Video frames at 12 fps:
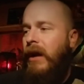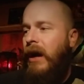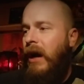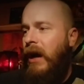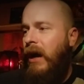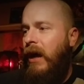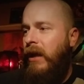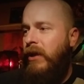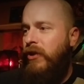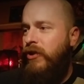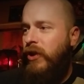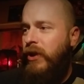
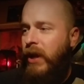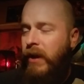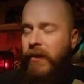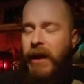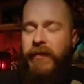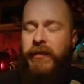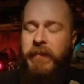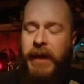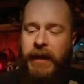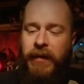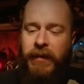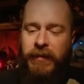You shouldn't
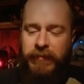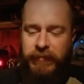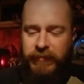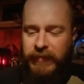underestimate her.